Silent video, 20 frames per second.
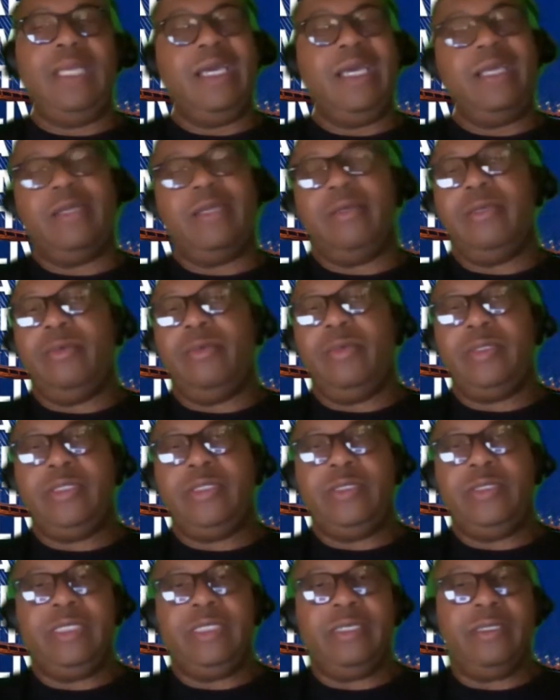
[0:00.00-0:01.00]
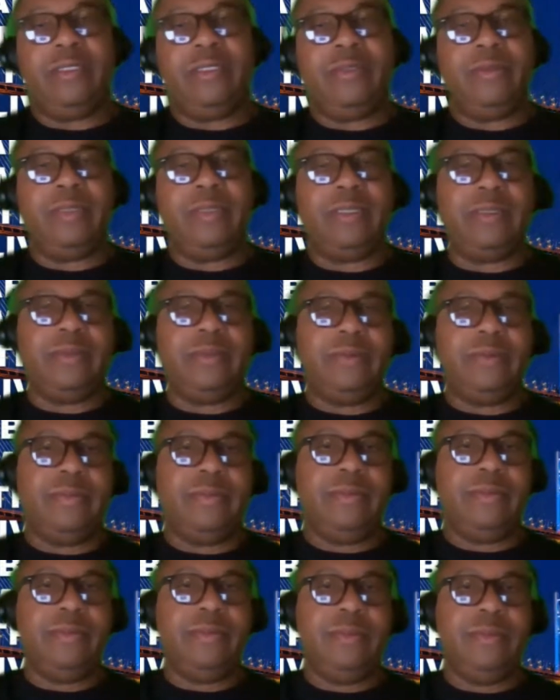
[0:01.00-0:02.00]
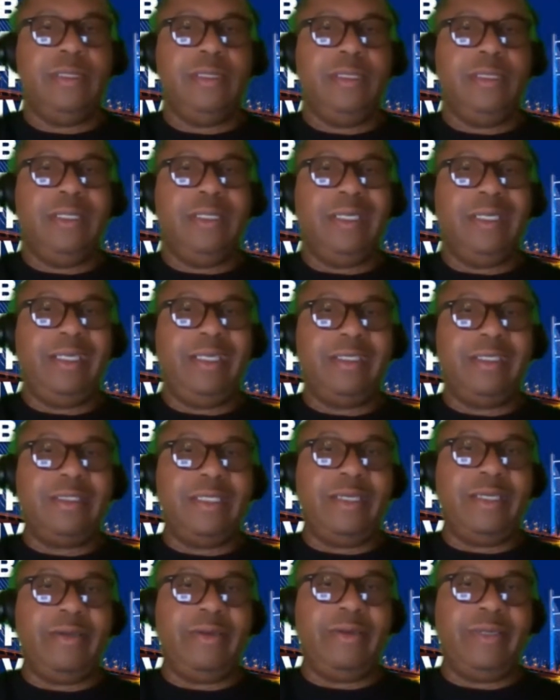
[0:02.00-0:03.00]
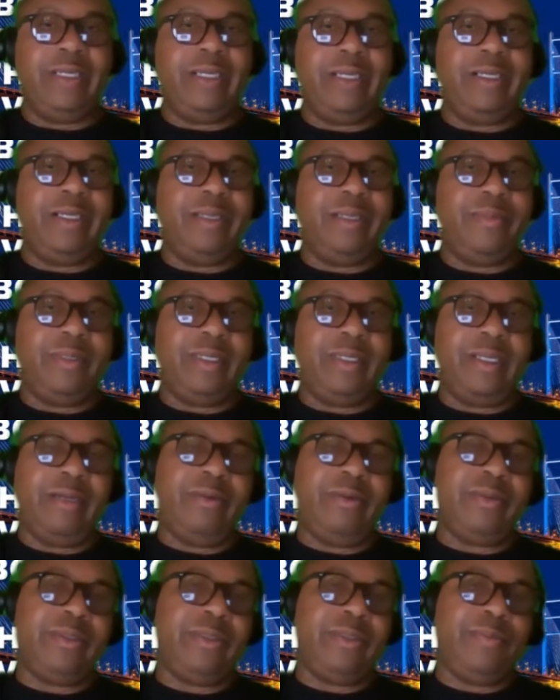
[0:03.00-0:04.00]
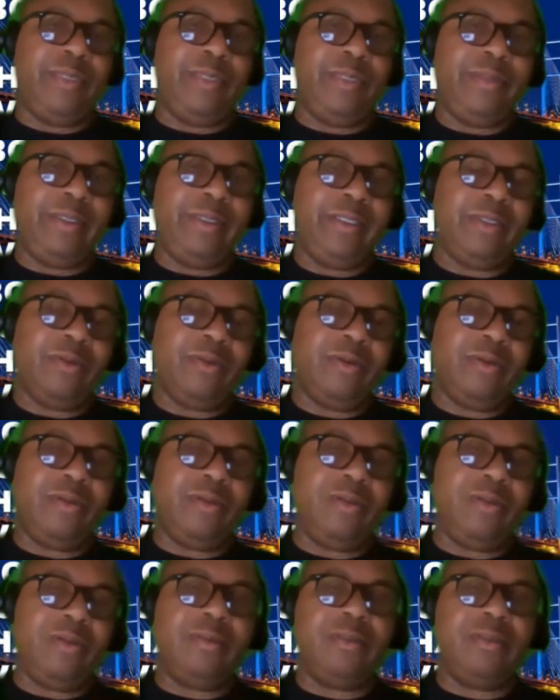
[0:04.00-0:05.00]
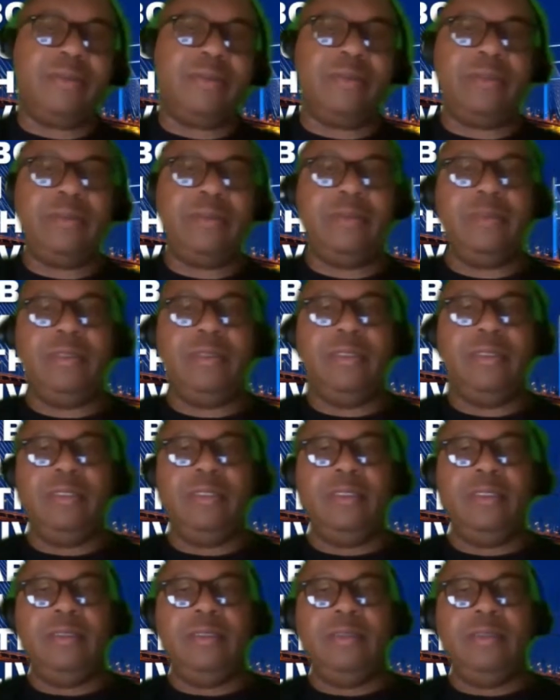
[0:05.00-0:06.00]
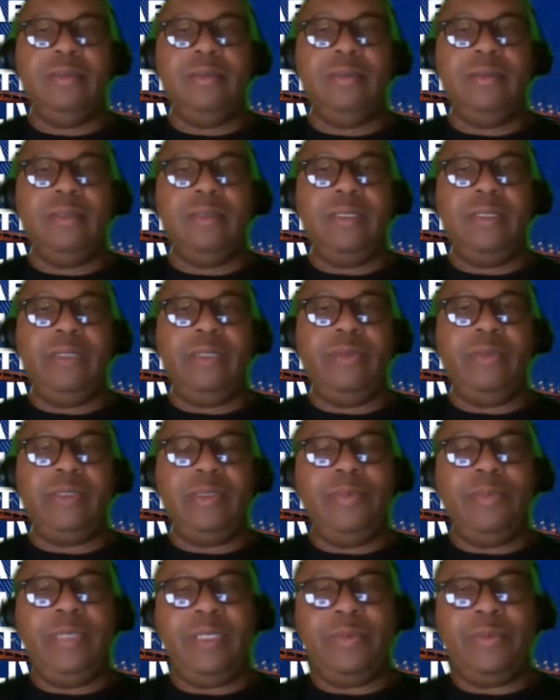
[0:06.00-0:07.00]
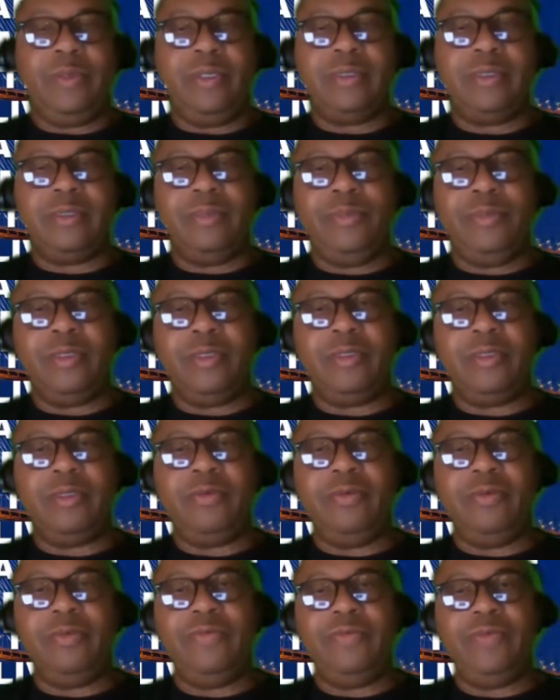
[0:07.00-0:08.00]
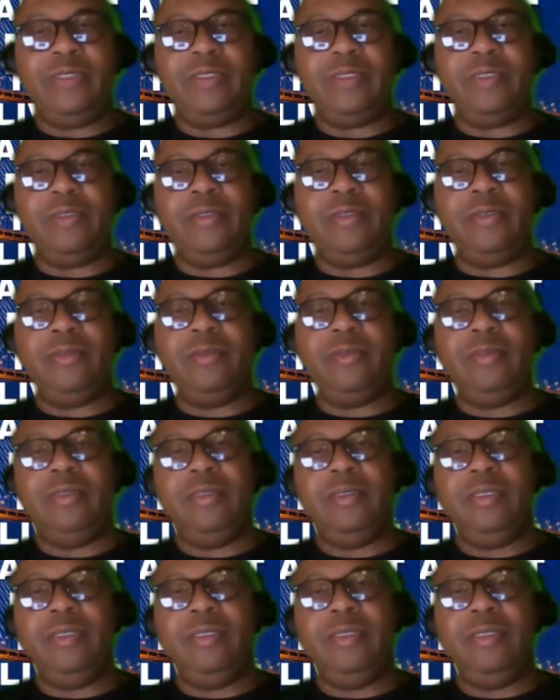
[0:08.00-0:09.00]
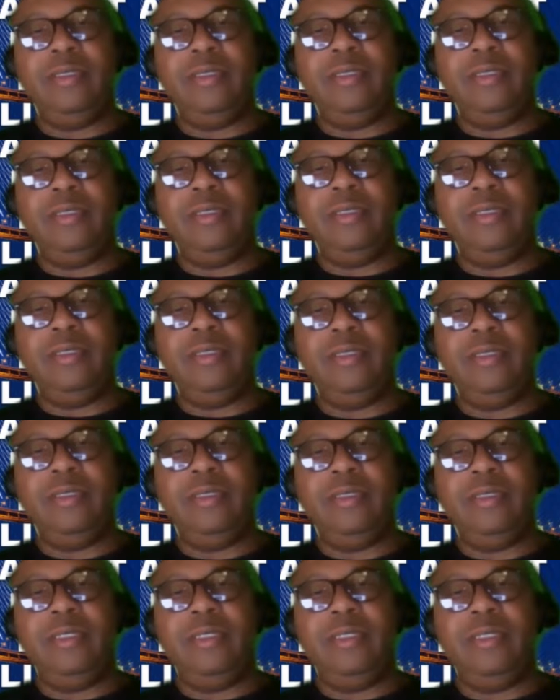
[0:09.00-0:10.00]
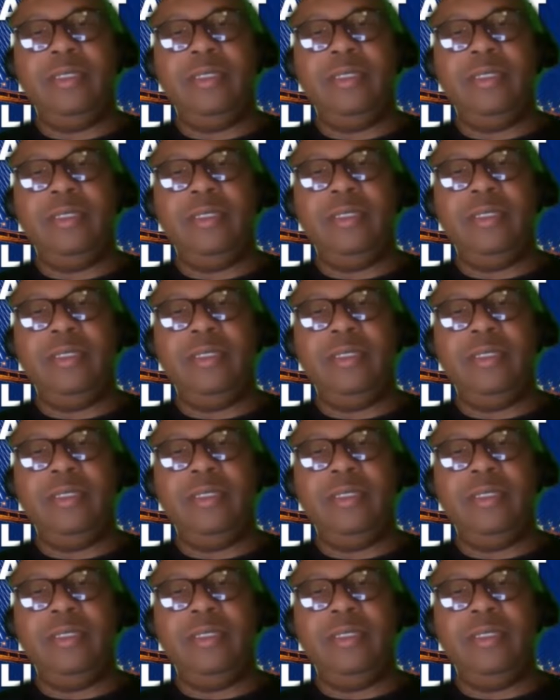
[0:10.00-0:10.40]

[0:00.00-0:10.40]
I don't know what you're dealing with. Hate to sound like that, but I know what you may be going through. I know what your personal, mental, physical, emotional challenges are,